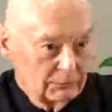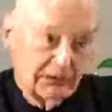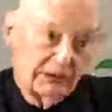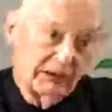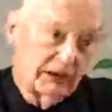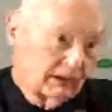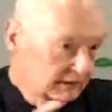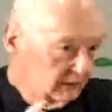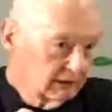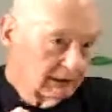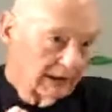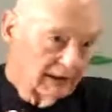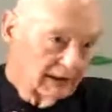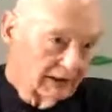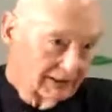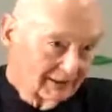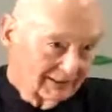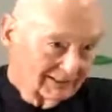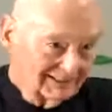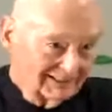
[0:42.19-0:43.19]
with hot
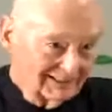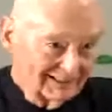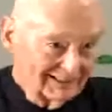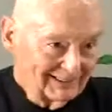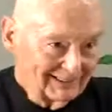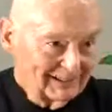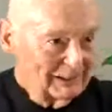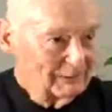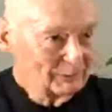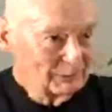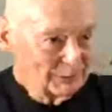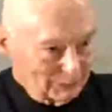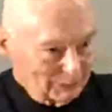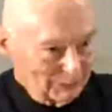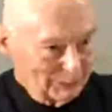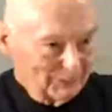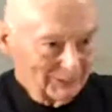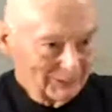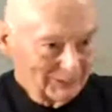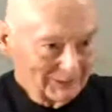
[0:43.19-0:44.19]
dogs or
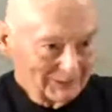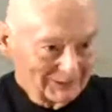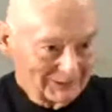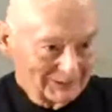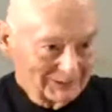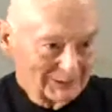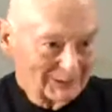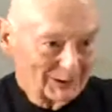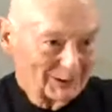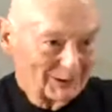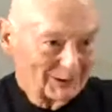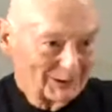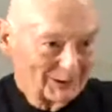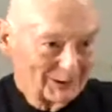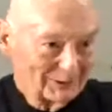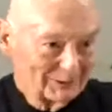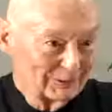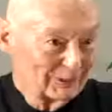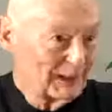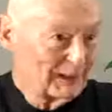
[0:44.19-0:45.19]
hamburgers
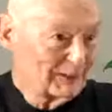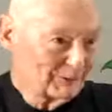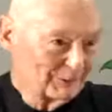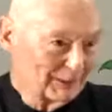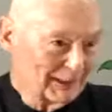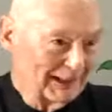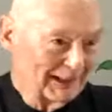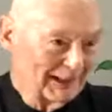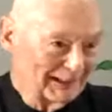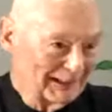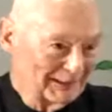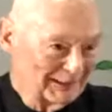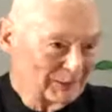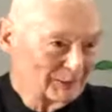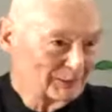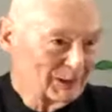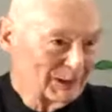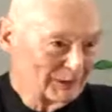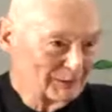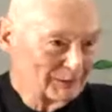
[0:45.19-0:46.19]
or French fries or
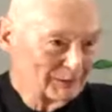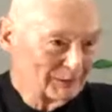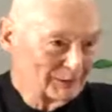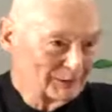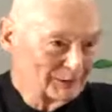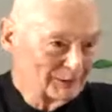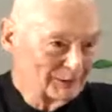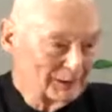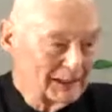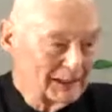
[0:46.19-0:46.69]
whatever you...